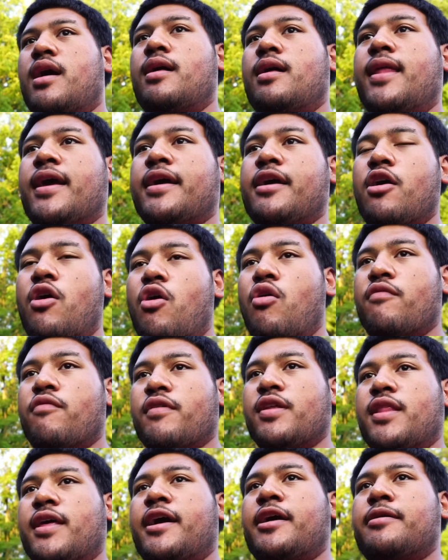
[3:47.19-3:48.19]
like an
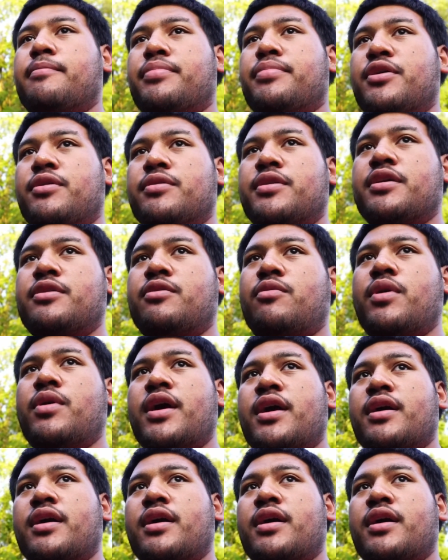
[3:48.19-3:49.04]
overland build in a way.